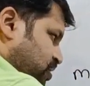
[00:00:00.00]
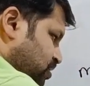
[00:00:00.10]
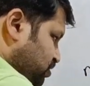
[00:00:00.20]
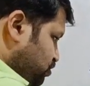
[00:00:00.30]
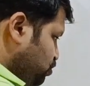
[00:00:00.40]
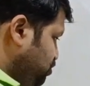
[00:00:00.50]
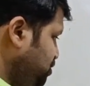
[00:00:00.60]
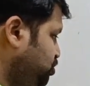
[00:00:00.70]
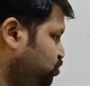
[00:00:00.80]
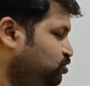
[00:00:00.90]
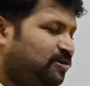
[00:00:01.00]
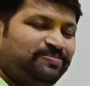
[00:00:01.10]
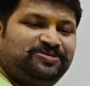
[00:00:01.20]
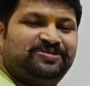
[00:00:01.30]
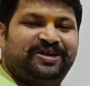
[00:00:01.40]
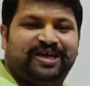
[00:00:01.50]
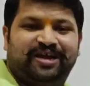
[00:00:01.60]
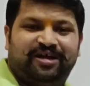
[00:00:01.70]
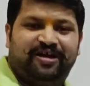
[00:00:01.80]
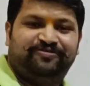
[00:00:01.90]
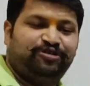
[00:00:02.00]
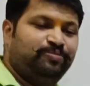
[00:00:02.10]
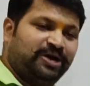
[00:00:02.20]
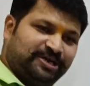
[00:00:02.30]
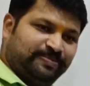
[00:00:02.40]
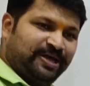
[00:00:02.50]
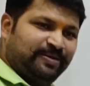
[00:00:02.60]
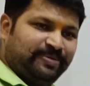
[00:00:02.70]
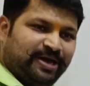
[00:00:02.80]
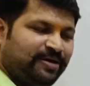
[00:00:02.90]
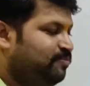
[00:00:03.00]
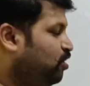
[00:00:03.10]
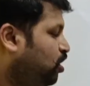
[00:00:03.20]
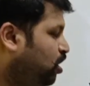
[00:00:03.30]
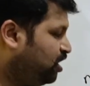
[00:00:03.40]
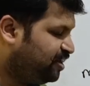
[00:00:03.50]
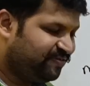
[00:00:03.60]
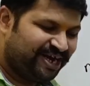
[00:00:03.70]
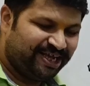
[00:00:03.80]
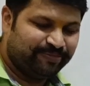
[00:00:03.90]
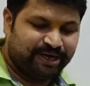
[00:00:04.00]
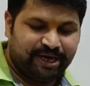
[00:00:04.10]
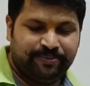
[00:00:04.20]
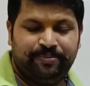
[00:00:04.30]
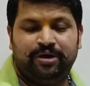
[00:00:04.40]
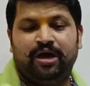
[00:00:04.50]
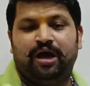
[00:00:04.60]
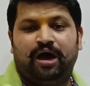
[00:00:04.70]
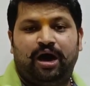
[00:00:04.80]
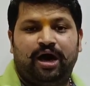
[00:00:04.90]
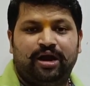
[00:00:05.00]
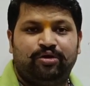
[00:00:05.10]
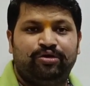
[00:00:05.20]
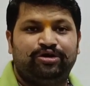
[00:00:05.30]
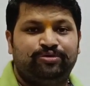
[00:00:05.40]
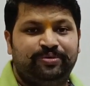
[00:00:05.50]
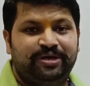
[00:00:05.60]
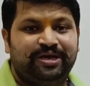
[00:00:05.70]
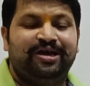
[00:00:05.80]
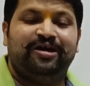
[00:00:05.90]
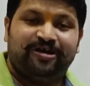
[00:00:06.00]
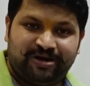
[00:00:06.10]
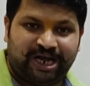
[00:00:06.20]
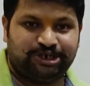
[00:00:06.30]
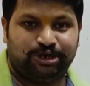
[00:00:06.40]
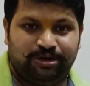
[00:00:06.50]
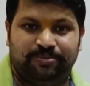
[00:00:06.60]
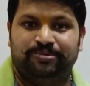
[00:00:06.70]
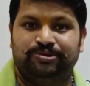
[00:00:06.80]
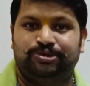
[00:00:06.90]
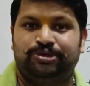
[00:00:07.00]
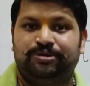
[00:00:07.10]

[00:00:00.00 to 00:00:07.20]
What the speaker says: So these two numbers that I get after multiplying by M or dividing by M are going to be rational numbers,